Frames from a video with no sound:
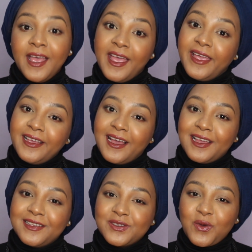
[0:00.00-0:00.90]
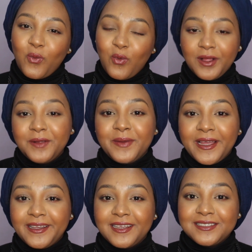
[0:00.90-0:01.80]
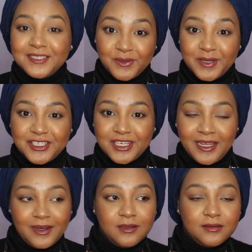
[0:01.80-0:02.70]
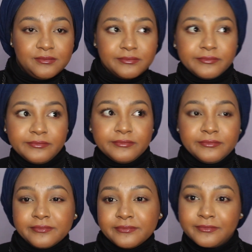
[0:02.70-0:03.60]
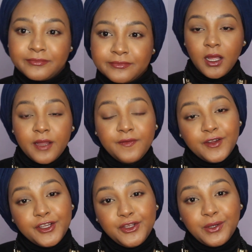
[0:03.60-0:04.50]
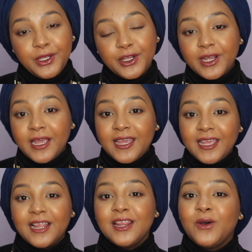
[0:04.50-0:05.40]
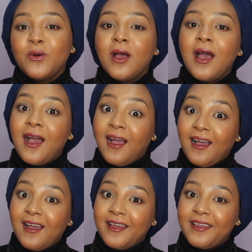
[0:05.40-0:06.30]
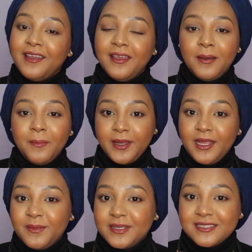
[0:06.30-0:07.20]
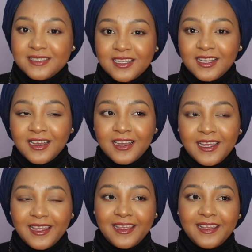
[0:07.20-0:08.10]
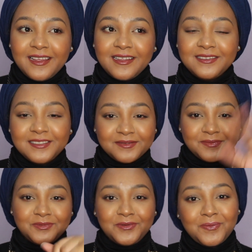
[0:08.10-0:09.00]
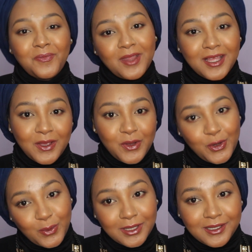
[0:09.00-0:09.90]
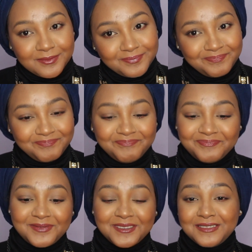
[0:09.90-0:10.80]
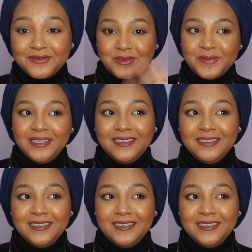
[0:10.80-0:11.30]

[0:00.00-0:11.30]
Hey guys, welcome back to my channel. If you're new here, hey, hello, hi. My name is Talha and you're welcome for